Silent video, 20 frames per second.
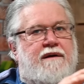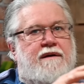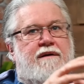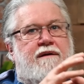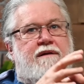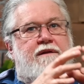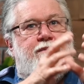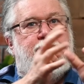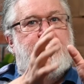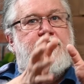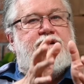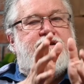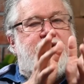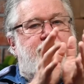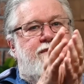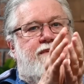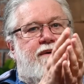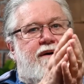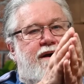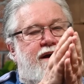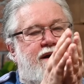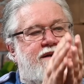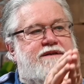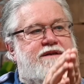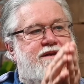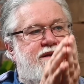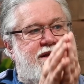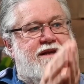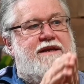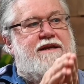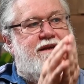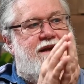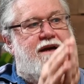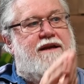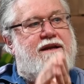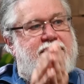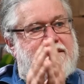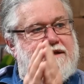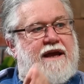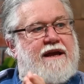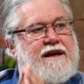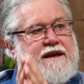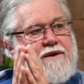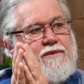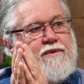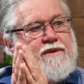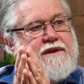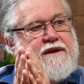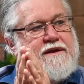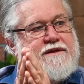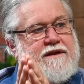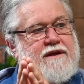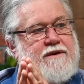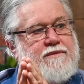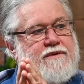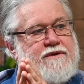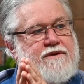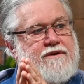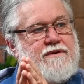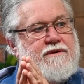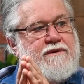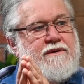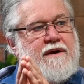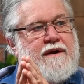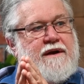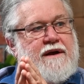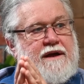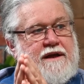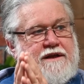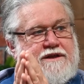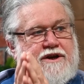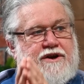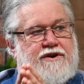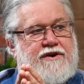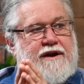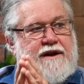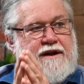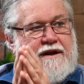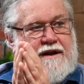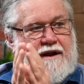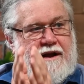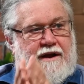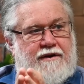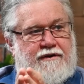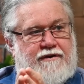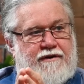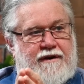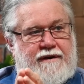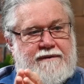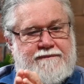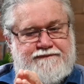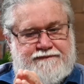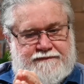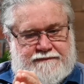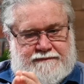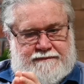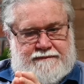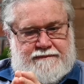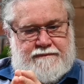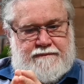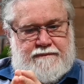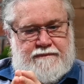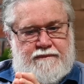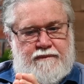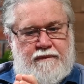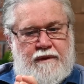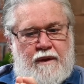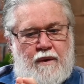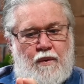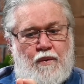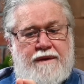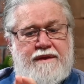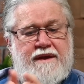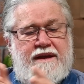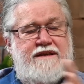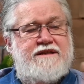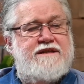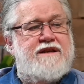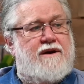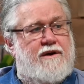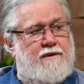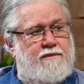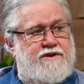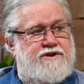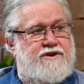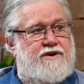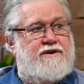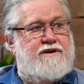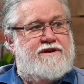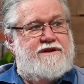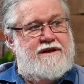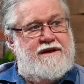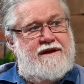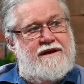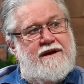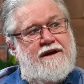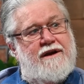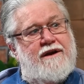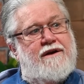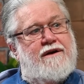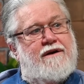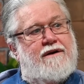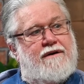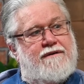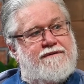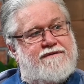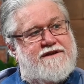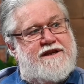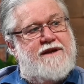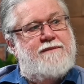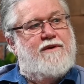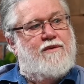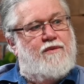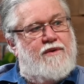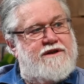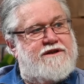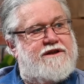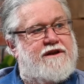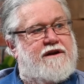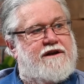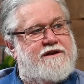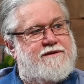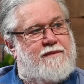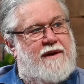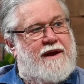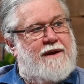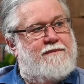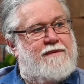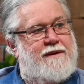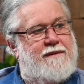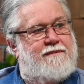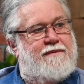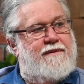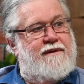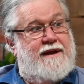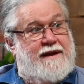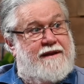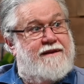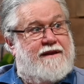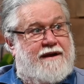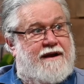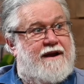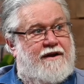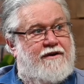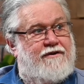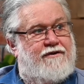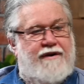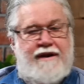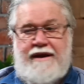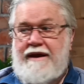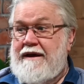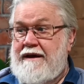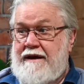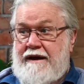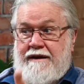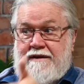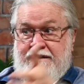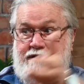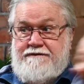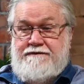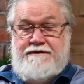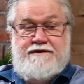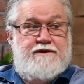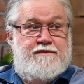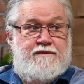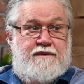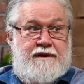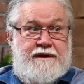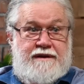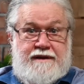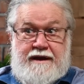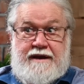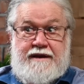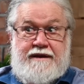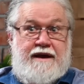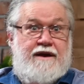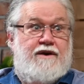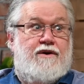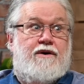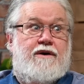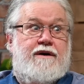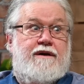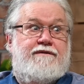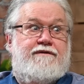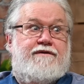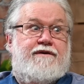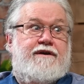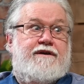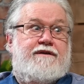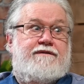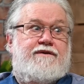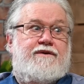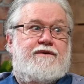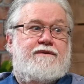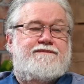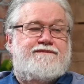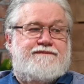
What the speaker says: the British Empire has indeed done exactly what they said it would do. It's created a country where there is now a majority of semi-westernized black people in the country, and it's visible, and there they are in front of you.